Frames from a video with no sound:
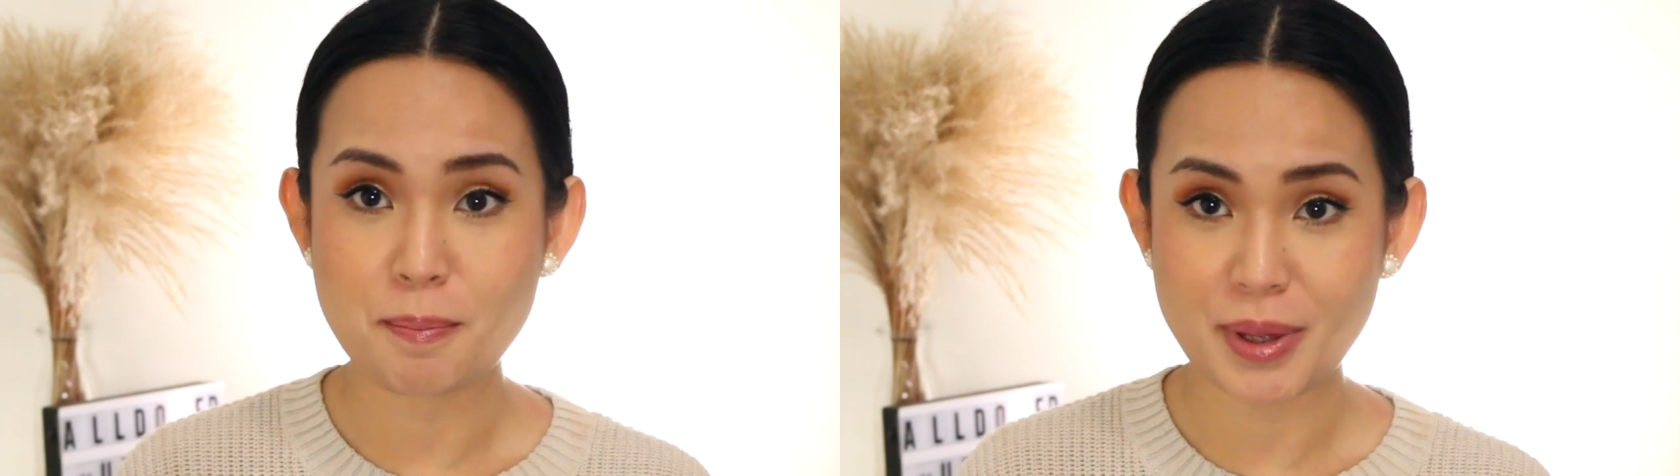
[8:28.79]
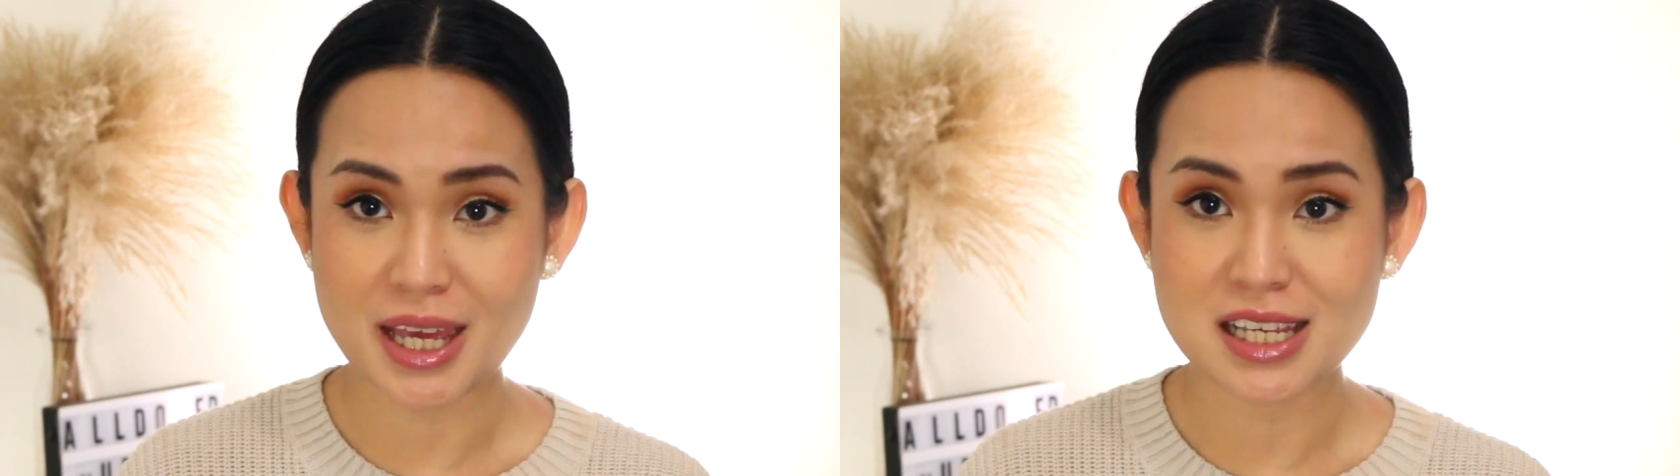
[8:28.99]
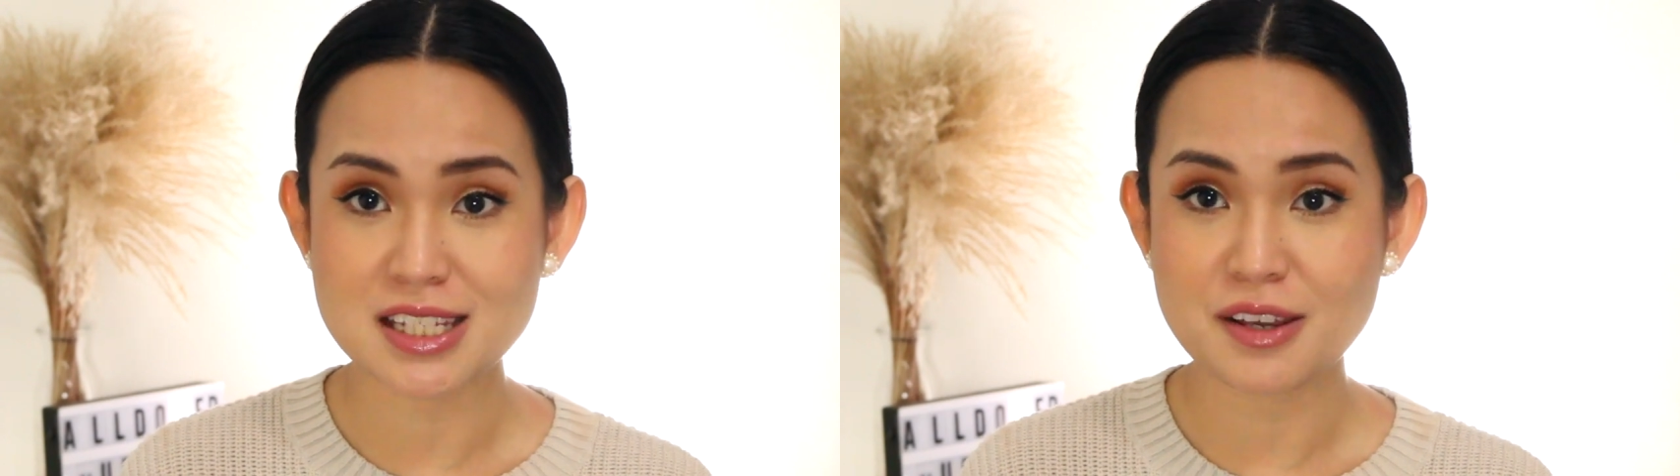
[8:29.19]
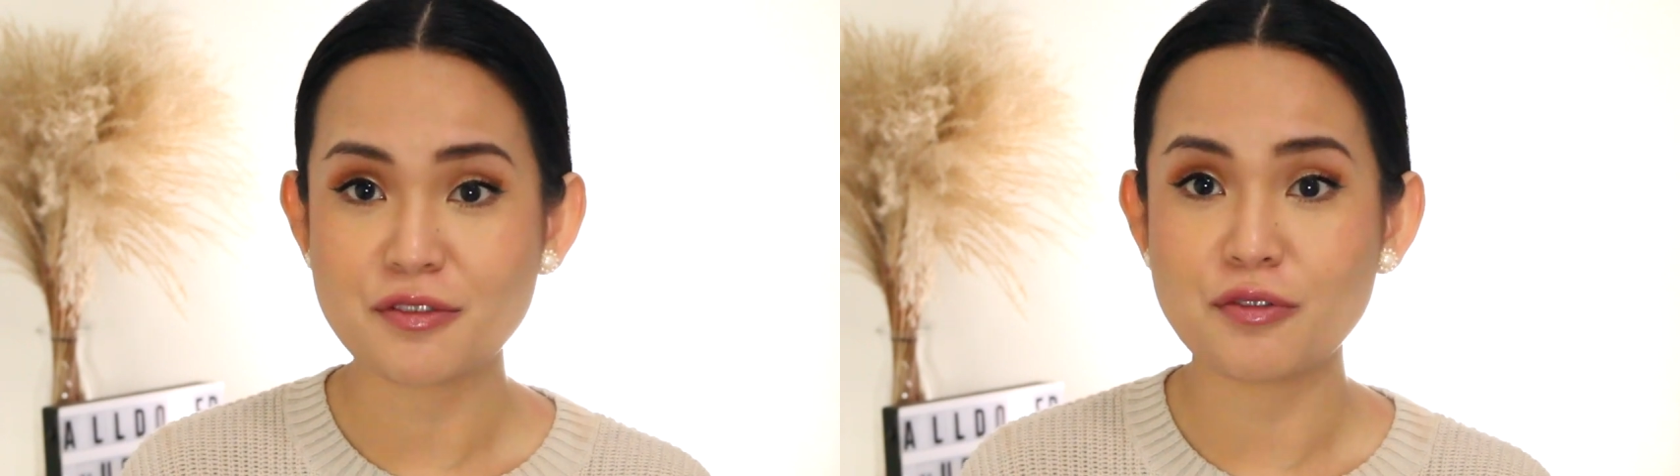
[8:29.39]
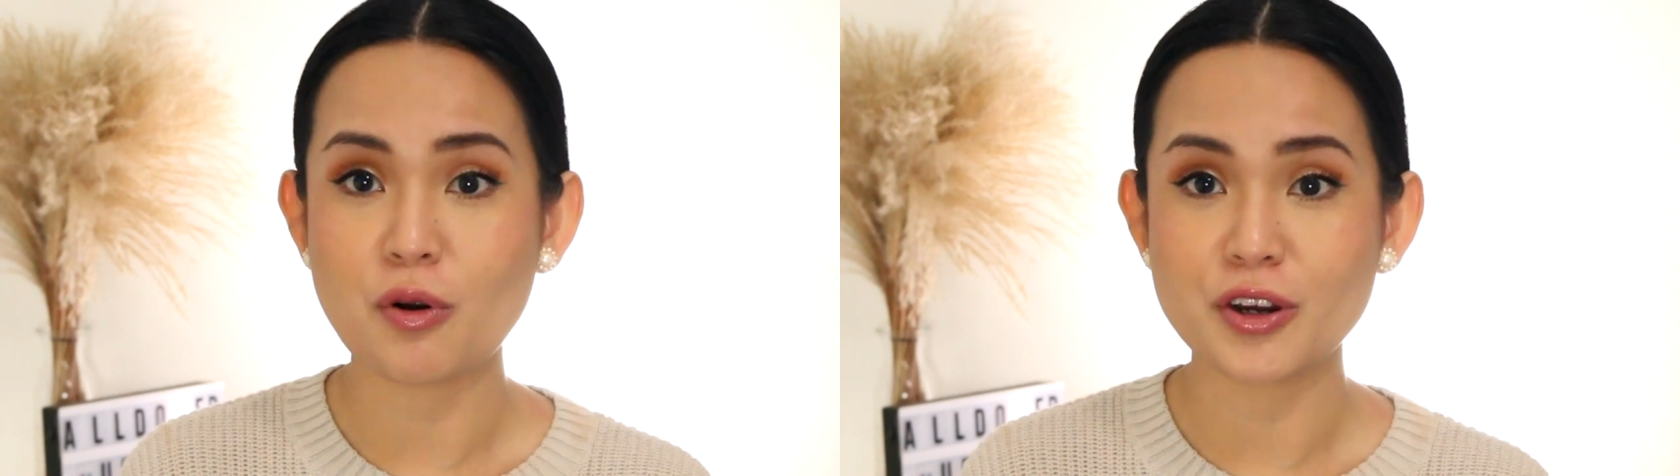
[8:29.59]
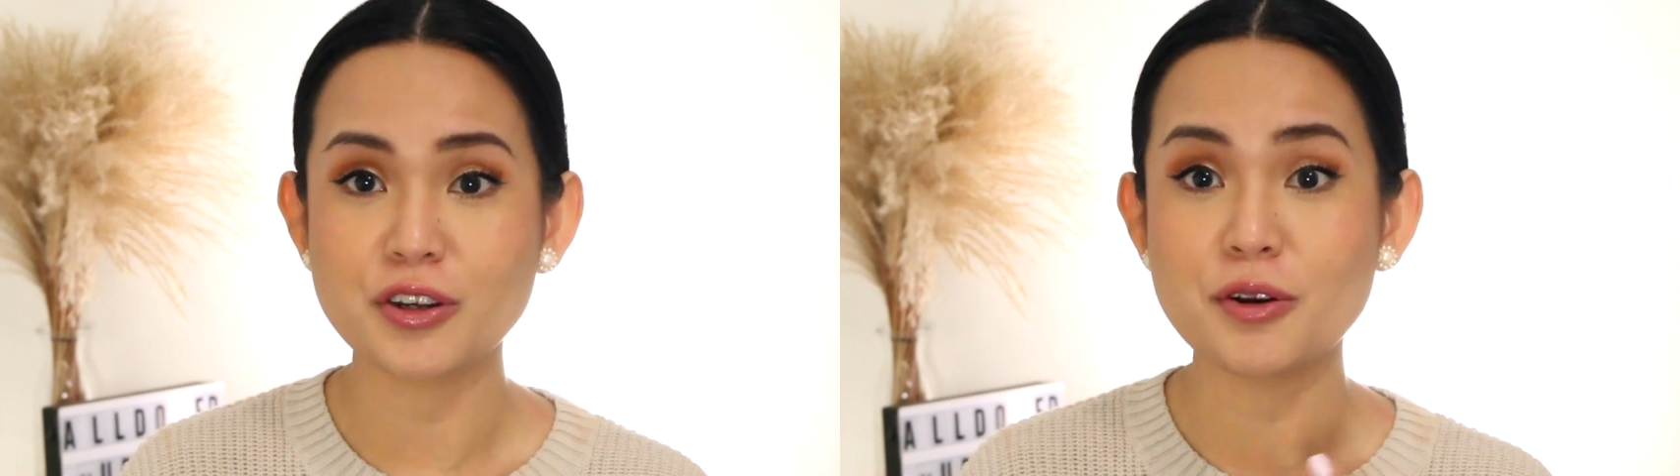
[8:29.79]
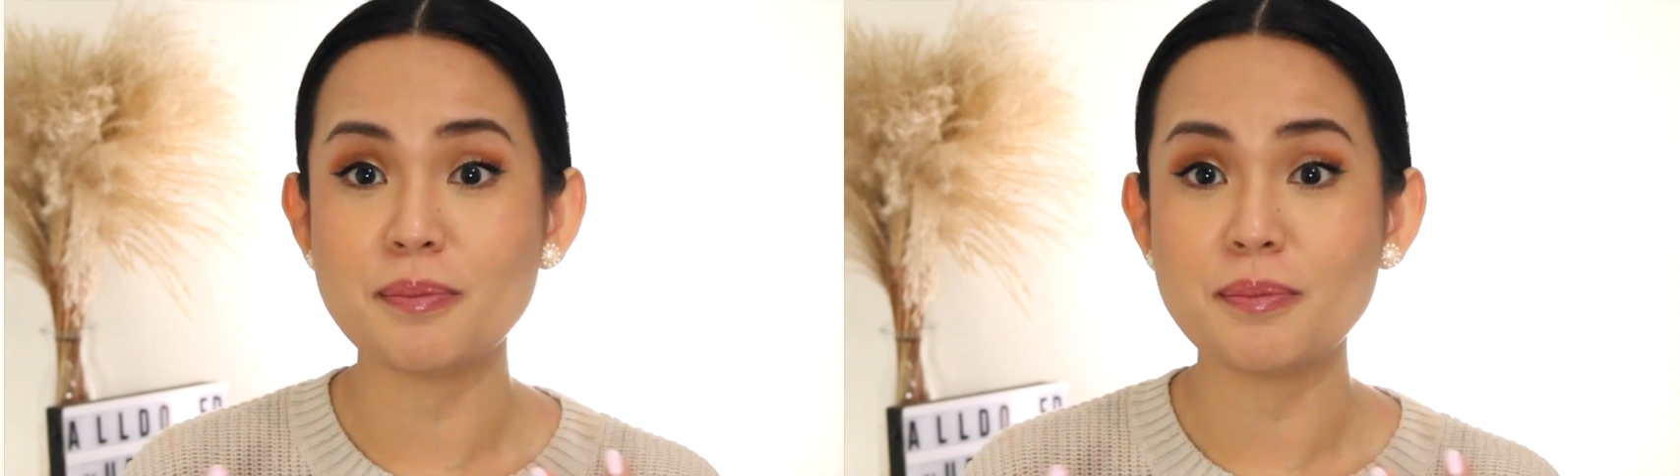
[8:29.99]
base for your